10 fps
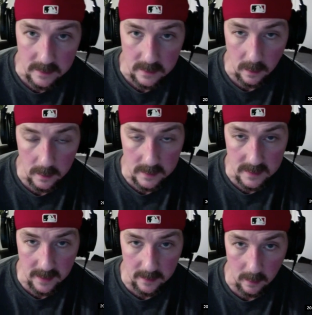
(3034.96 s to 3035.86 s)
uh, is that
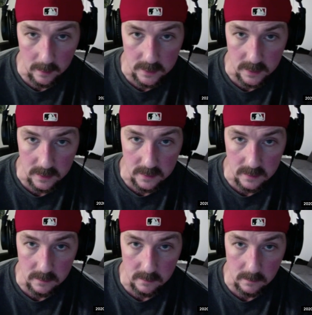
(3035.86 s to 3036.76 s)
not just
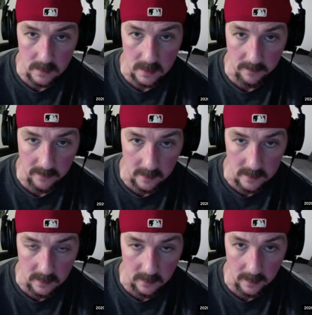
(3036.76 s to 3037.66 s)
something that's
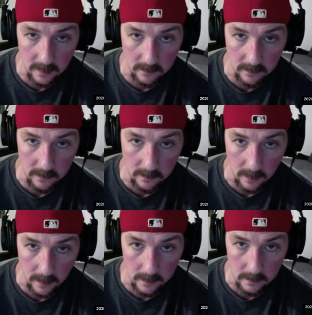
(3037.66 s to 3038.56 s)
created through
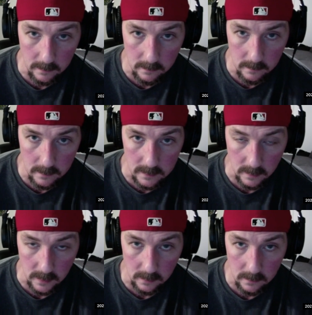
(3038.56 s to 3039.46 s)
thought as
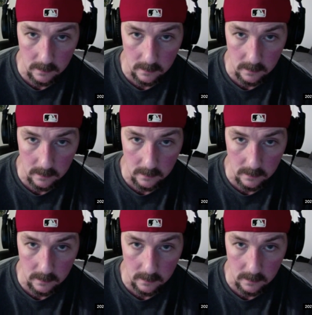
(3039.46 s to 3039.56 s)
well?